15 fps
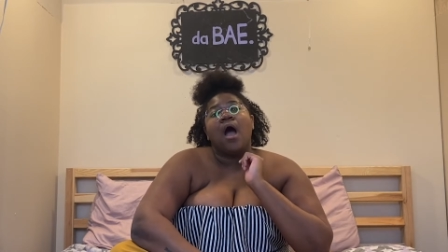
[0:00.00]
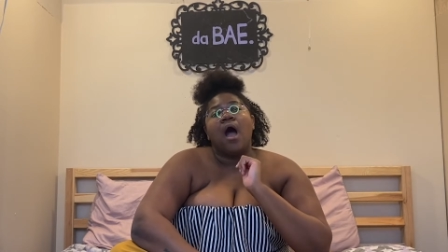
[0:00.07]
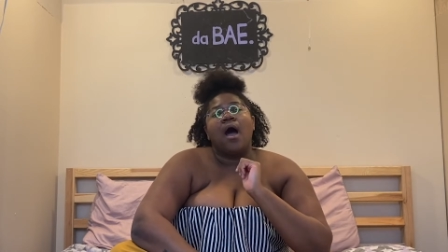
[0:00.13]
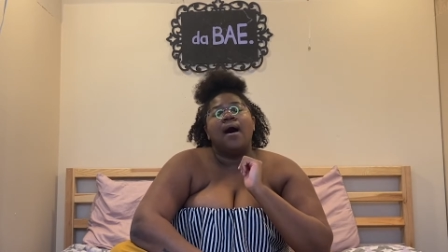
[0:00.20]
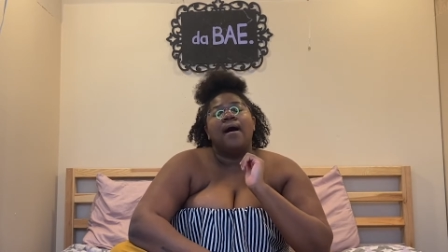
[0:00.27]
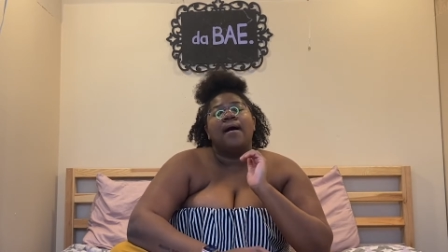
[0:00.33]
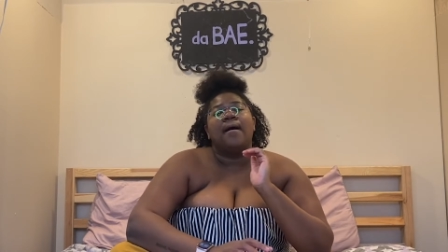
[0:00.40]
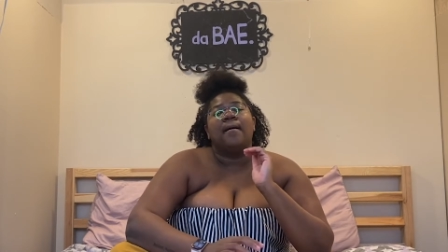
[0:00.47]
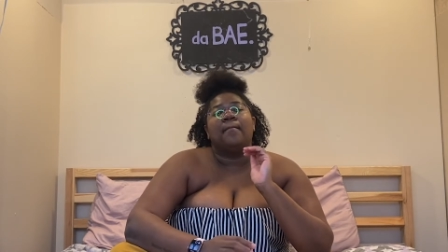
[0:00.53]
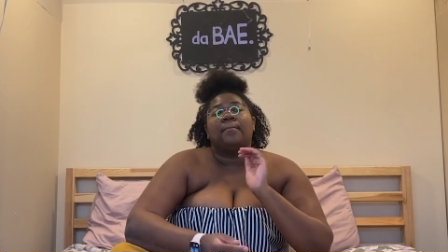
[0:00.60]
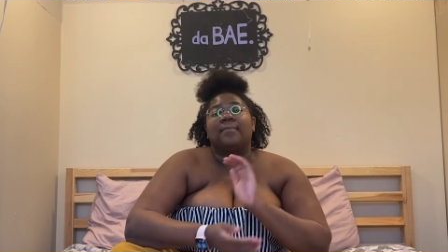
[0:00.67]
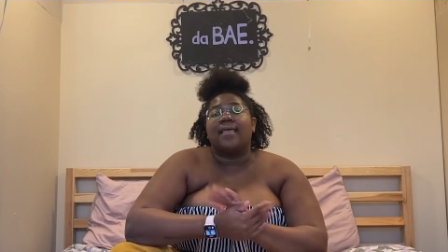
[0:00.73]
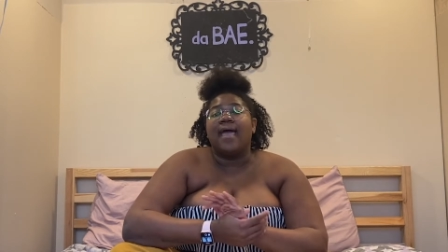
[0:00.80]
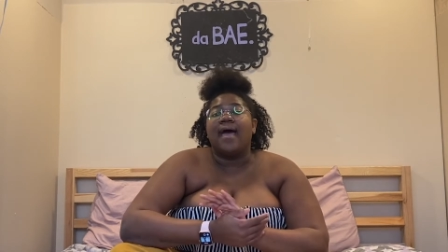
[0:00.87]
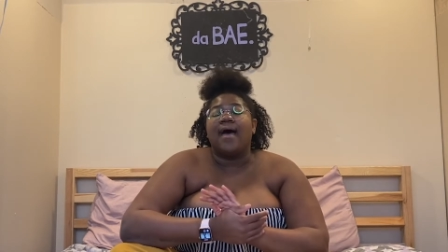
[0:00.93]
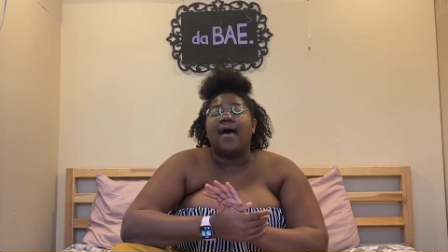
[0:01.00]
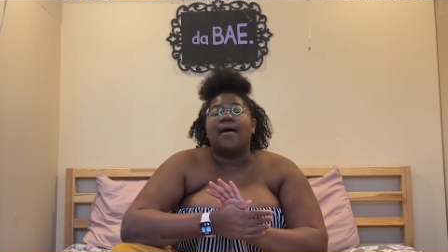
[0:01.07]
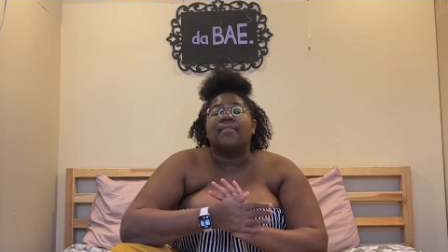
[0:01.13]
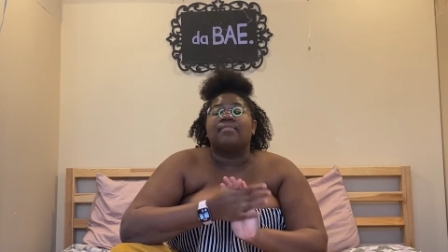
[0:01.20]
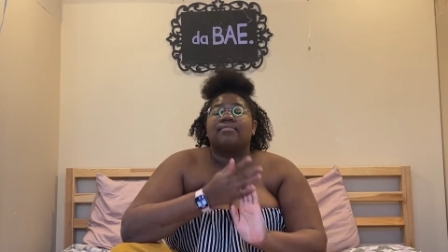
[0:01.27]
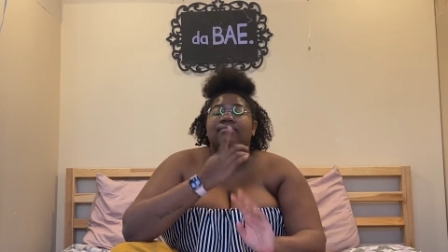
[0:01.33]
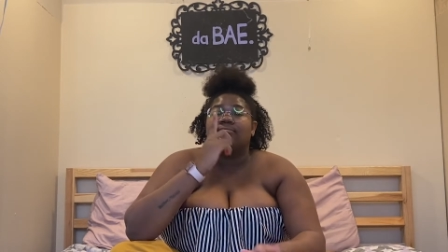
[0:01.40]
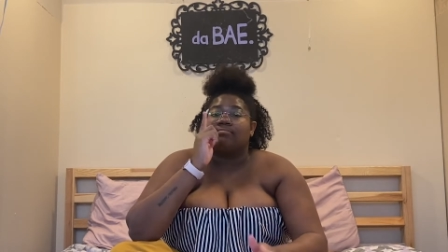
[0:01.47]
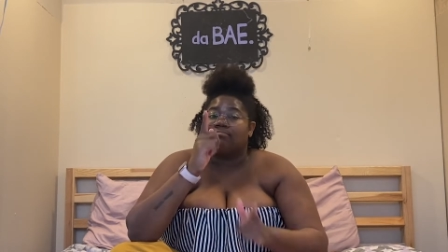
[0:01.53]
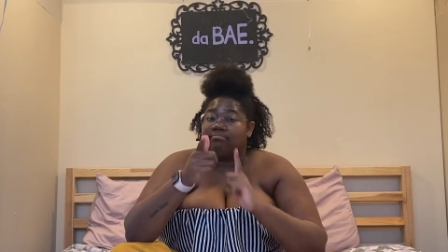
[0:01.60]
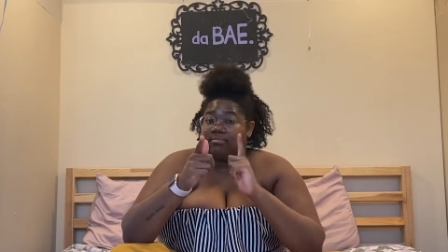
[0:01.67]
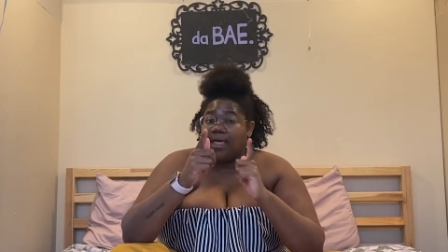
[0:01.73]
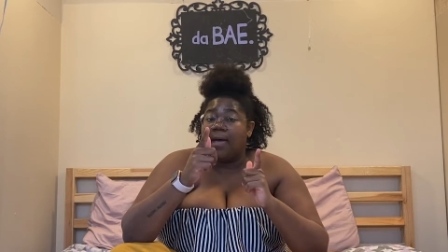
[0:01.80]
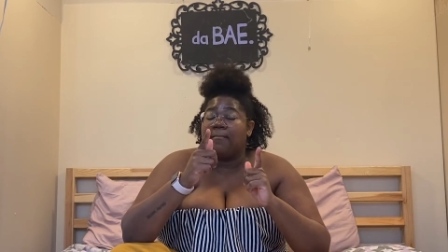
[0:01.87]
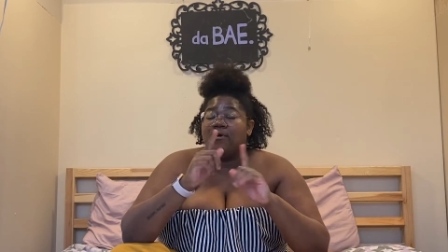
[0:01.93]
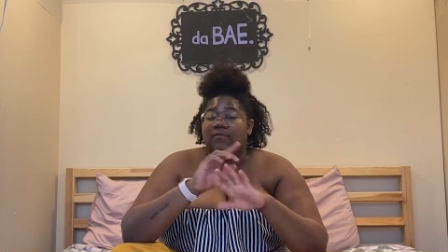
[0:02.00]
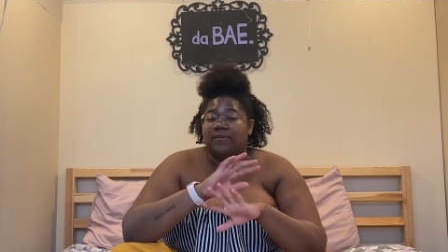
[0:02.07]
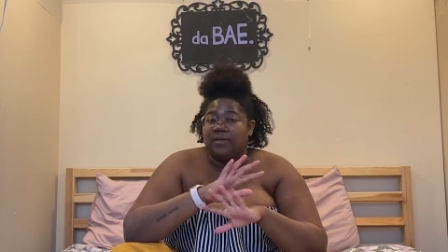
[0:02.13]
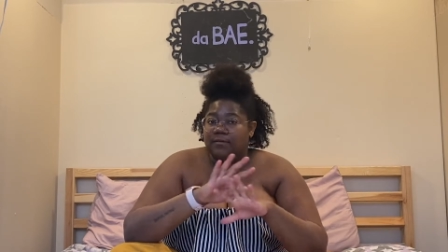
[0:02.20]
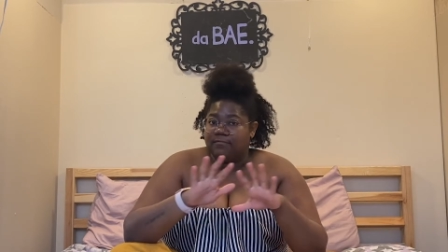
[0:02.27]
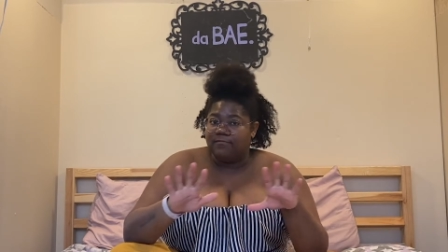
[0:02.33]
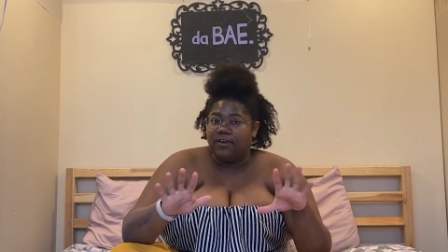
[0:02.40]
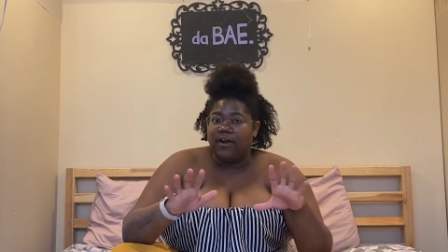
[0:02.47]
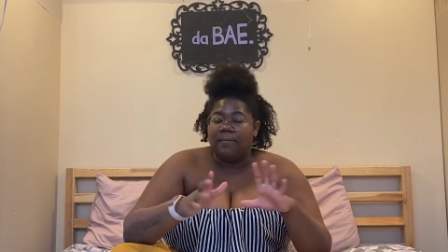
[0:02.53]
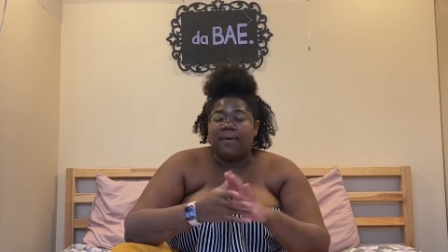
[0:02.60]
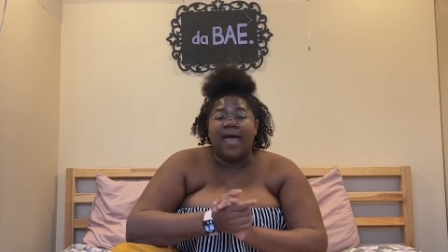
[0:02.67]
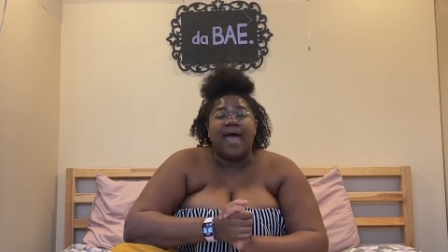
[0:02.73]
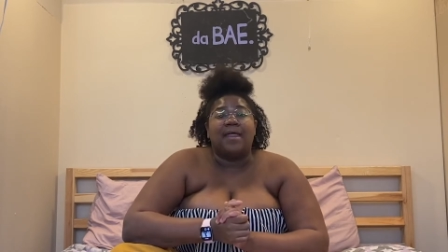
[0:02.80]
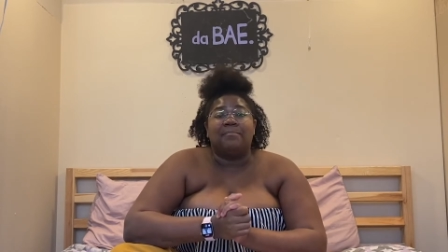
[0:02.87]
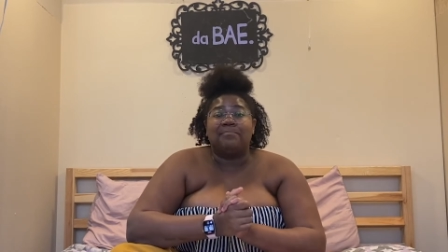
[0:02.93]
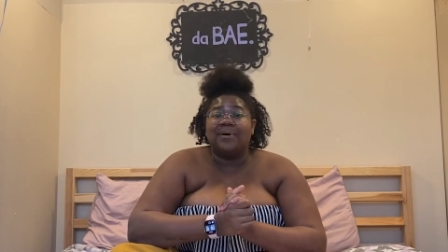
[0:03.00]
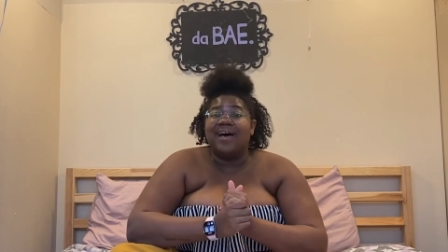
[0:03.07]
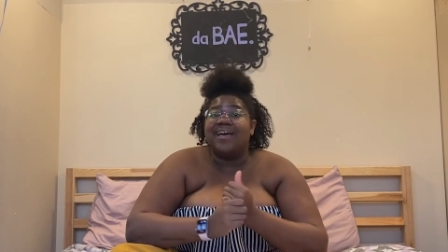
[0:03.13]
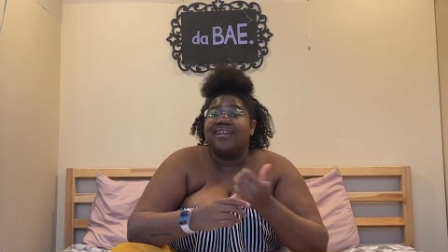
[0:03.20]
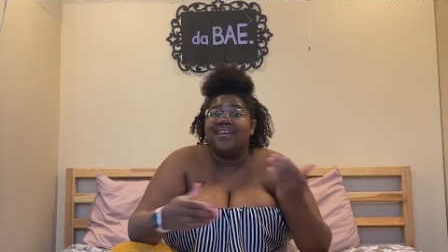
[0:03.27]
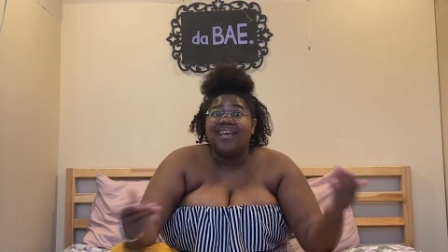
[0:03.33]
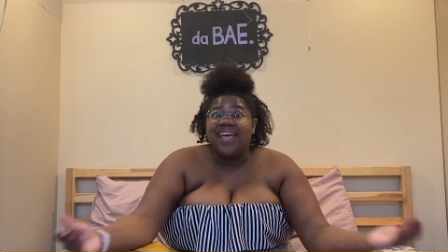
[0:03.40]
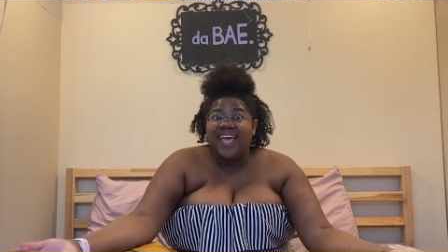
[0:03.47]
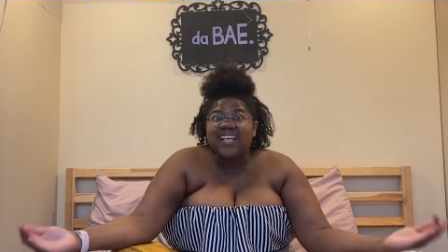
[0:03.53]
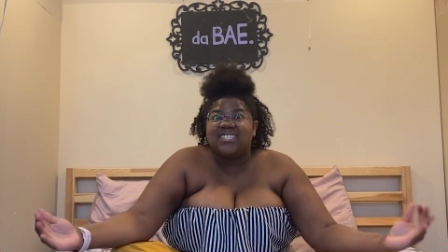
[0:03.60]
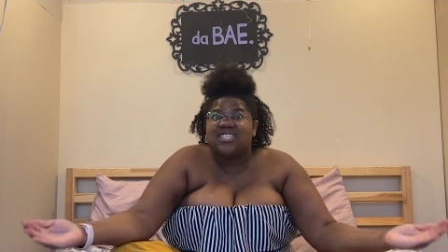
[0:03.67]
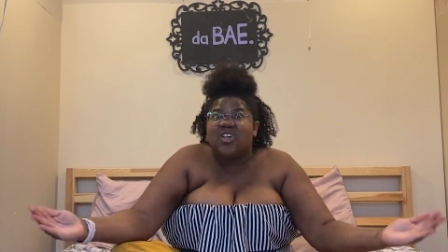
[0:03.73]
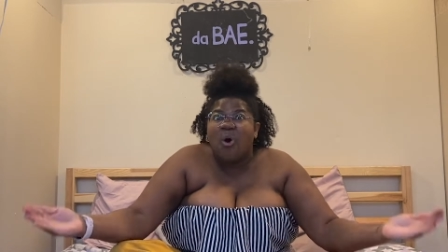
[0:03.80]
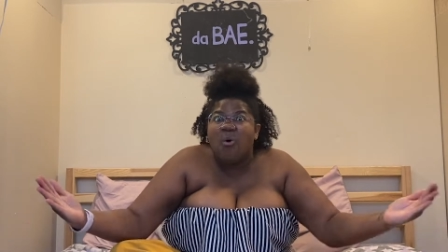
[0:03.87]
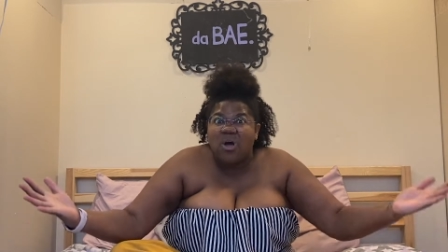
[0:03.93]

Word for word: Um, yeah, that movie, very bad. But it's so